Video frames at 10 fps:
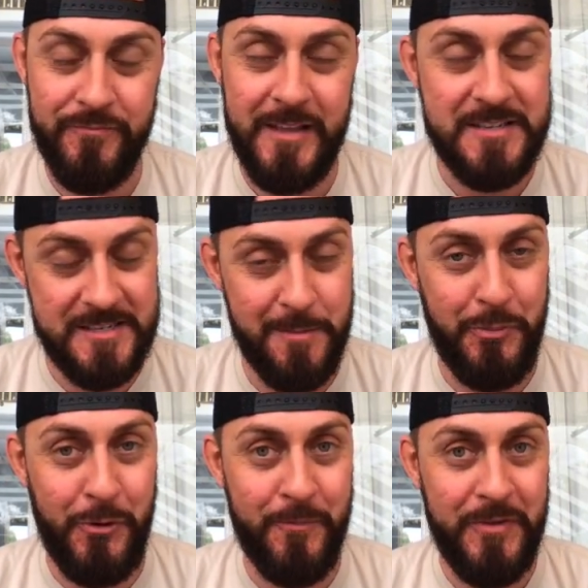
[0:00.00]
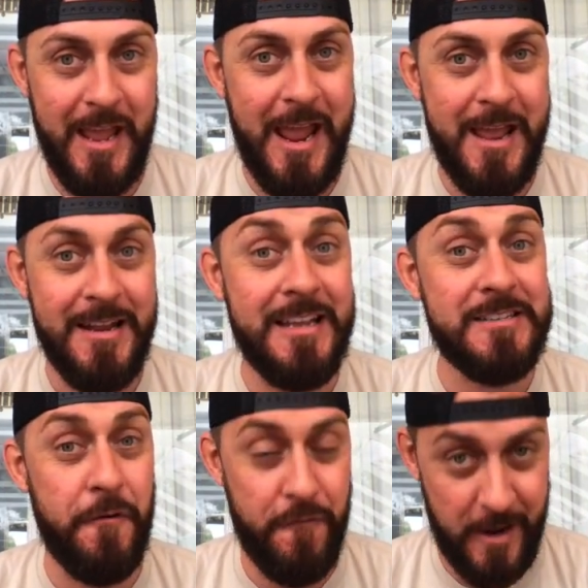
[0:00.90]
It's simple and it's
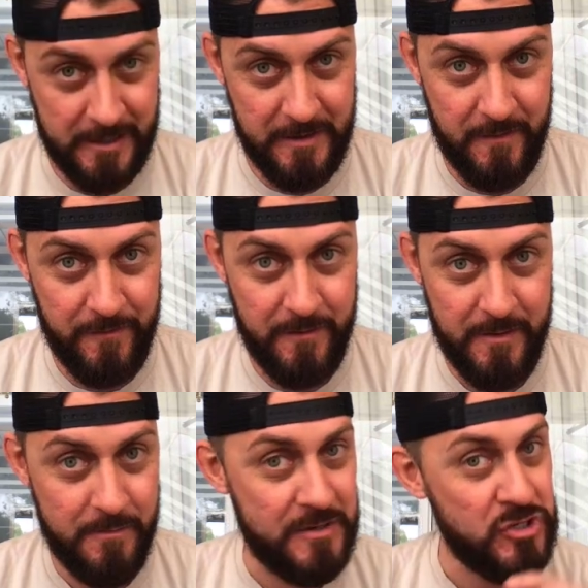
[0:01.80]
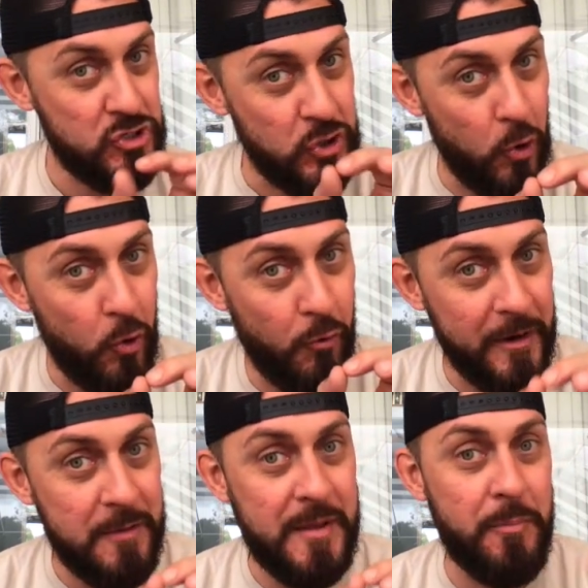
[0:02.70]
effective, but so
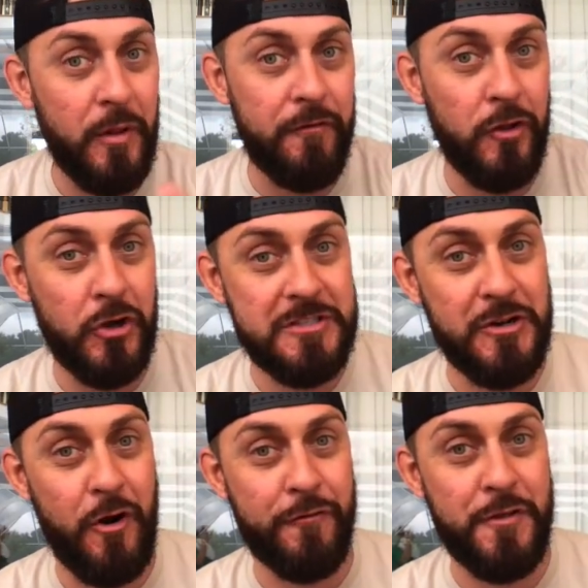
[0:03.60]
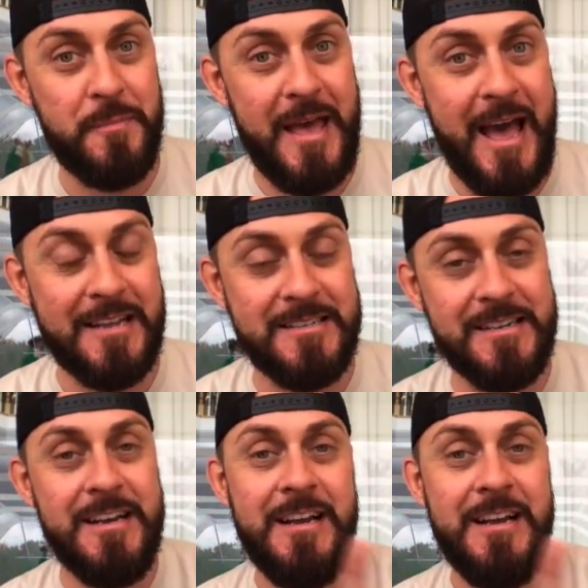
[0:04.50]
many people have looked it over in the past.